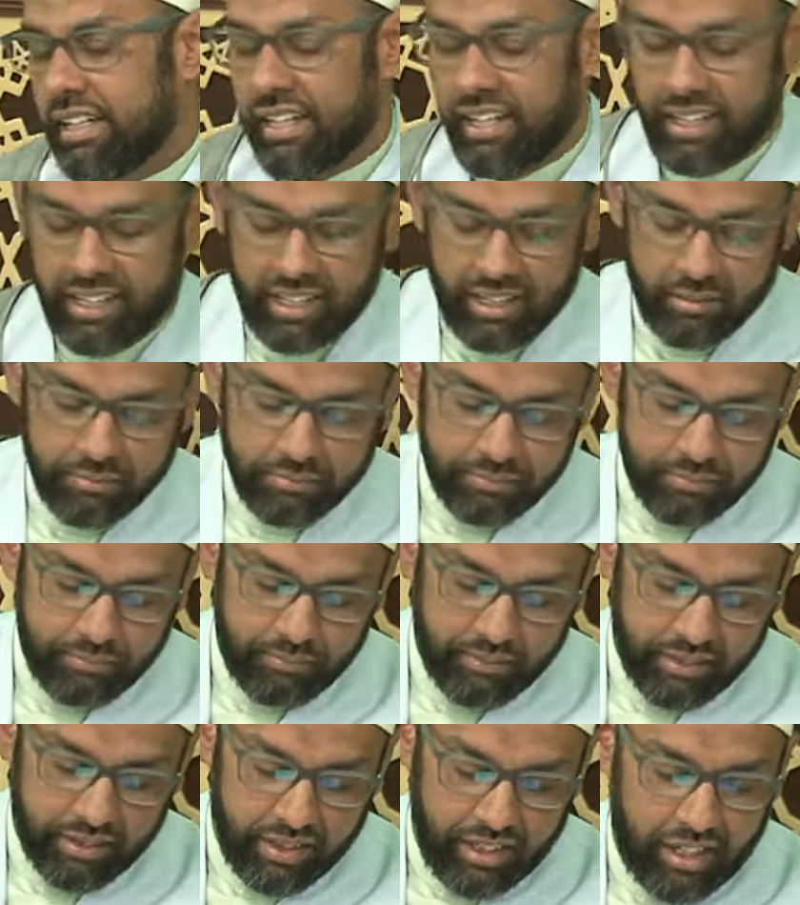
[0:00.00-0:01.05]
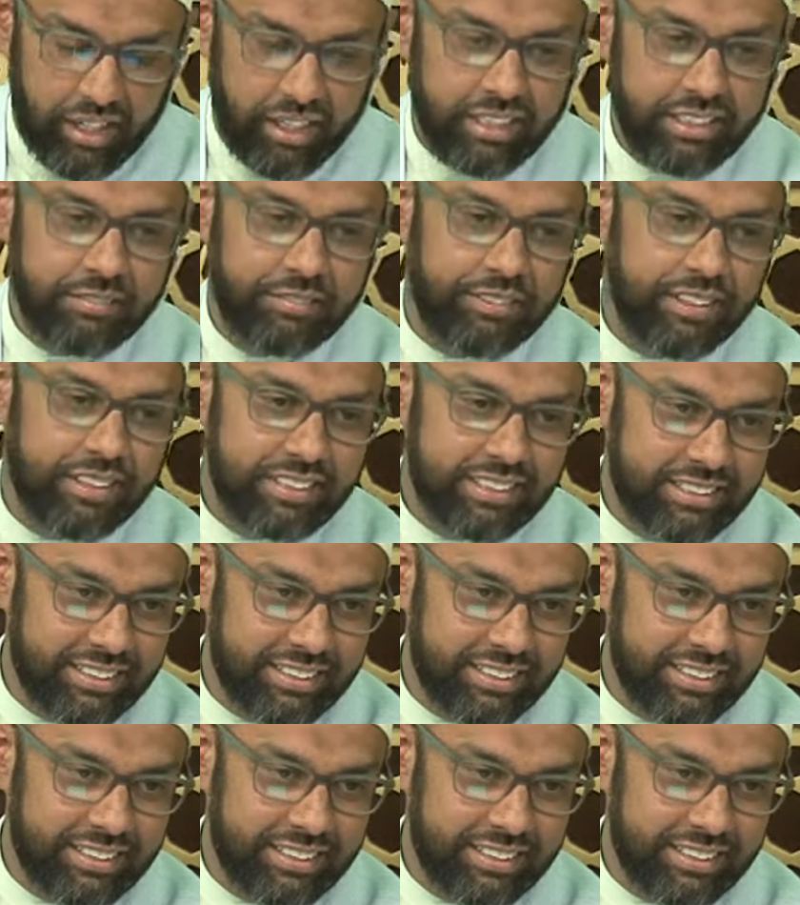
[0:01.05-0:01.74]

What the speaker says: Hard for us